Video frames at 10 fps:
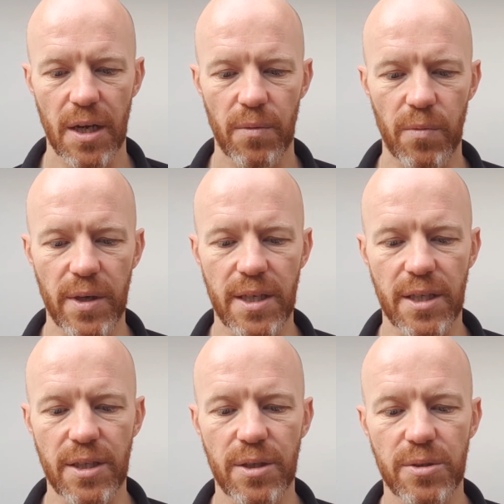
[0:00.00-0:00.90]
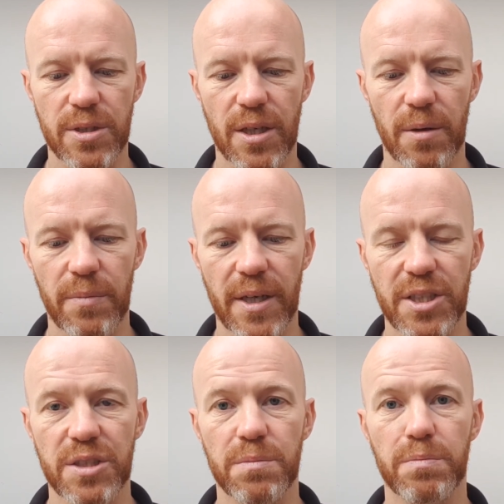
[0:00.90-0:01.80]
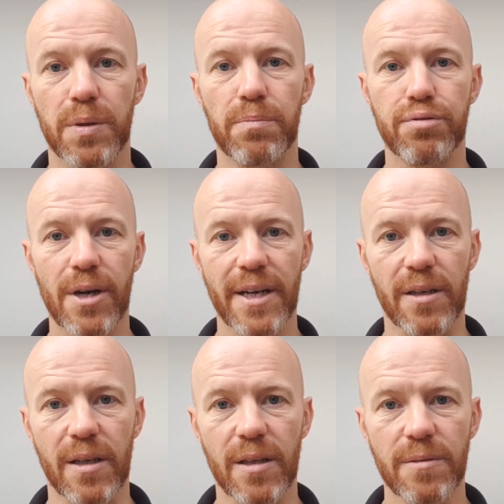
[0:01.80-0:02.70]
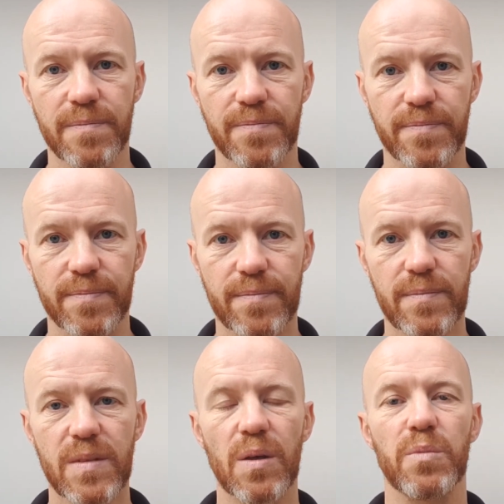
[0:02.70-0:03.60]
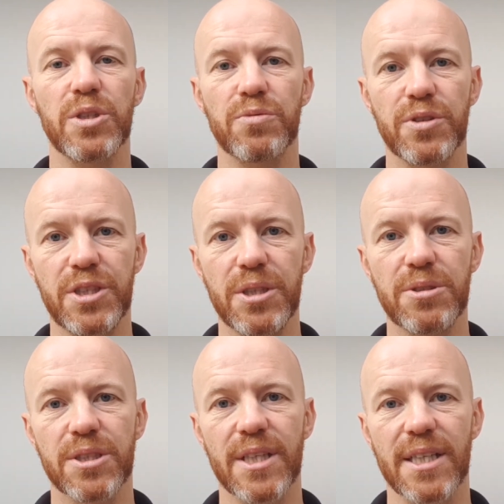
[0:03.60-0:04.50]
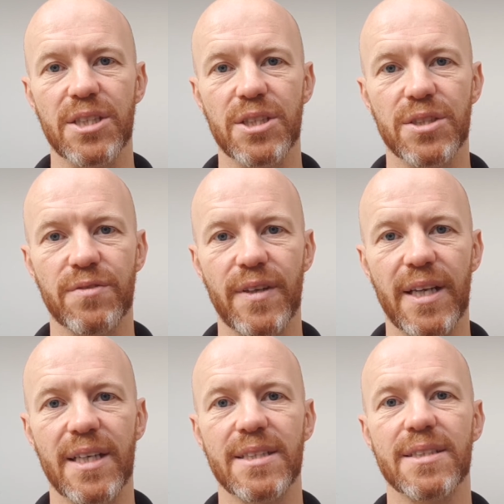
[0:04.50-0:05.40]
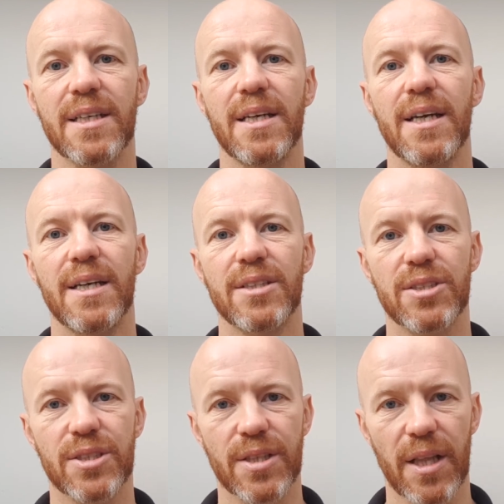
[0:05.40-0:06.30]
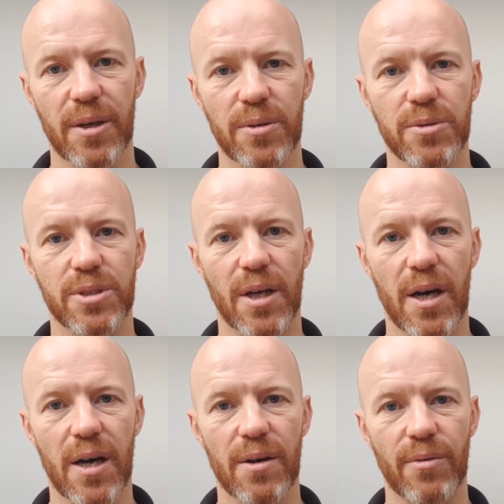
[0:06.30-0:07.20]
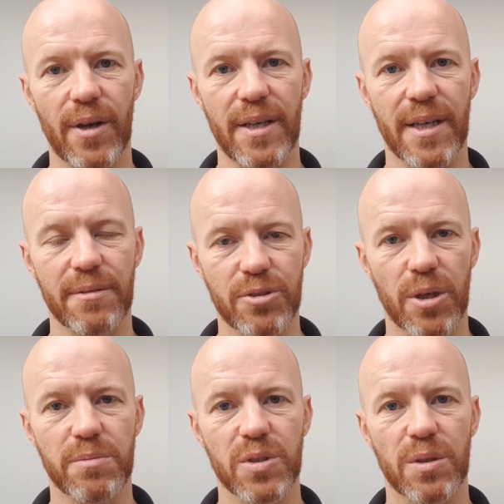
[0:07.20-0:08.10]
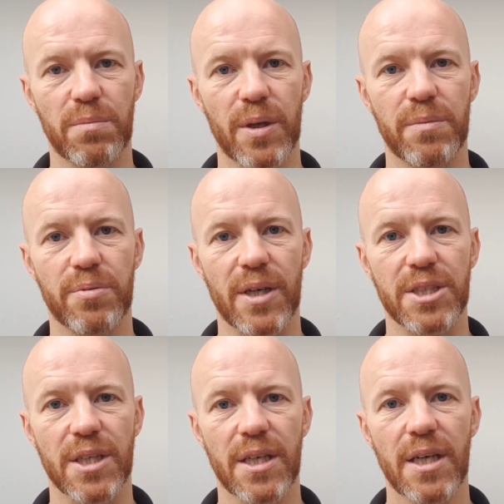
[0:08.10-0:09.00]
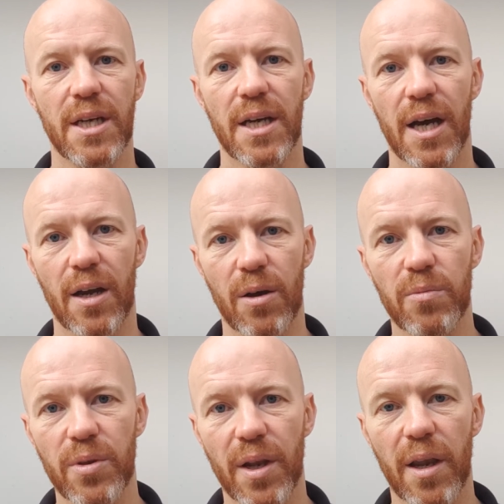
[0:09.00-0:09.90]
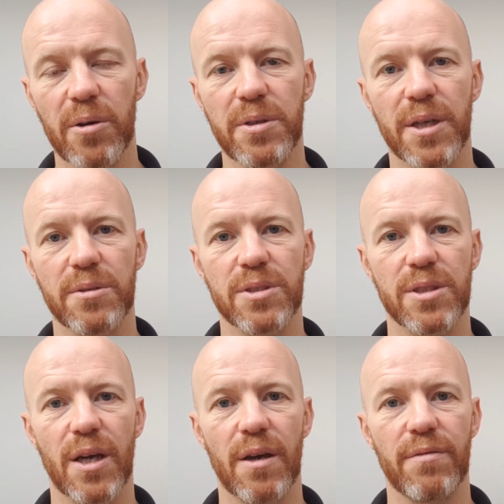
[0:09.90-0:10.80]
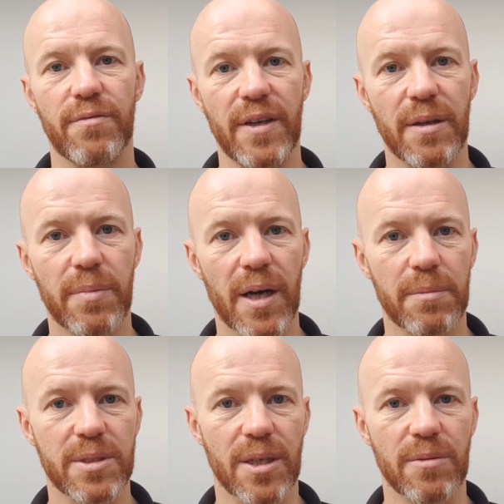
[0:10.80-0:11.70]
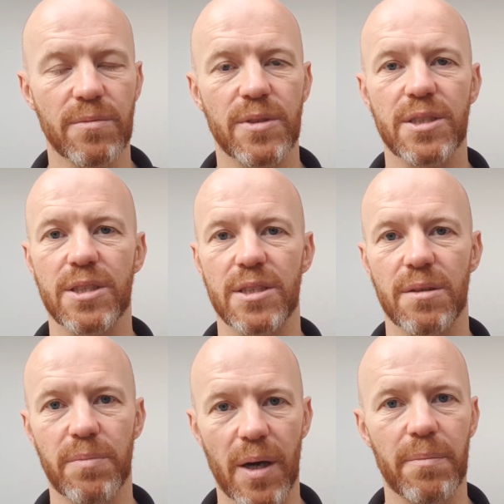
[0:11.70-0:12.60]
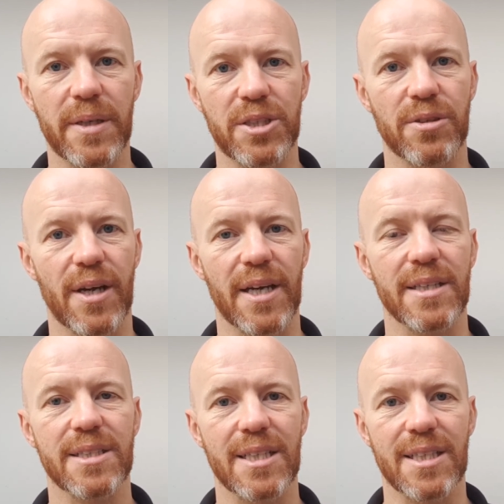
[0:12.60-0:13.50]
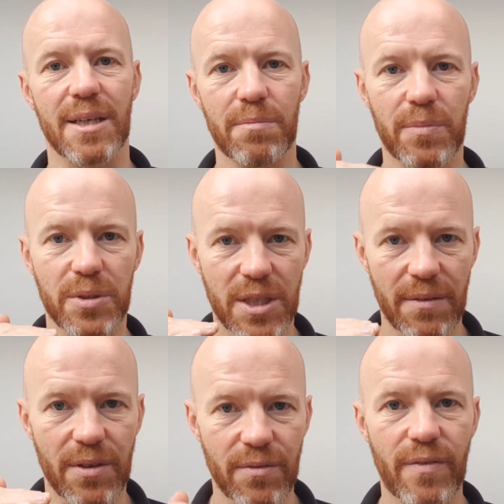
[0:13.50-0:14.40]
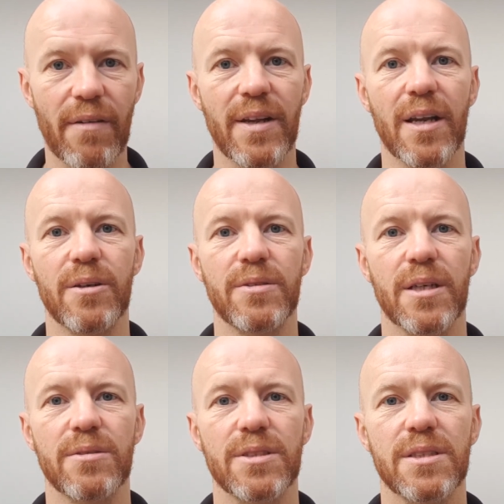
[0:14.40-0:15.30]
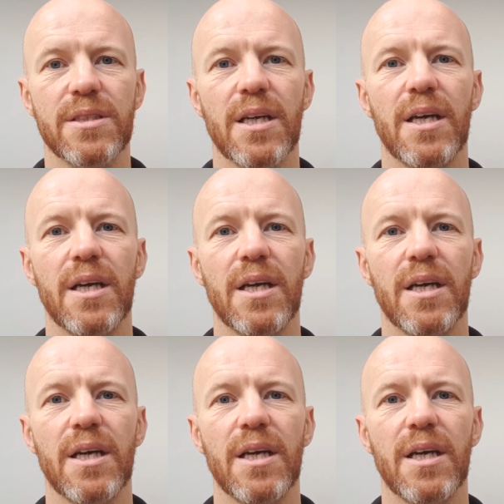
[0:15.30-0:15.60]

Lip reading: We can use a combination of propranolol, which reduces anxious feelings, slows the heart rate down, drops the blood pressure, along with a low dose of phenobarbital, which is a barbiturate anesthetic, but given at very low doses,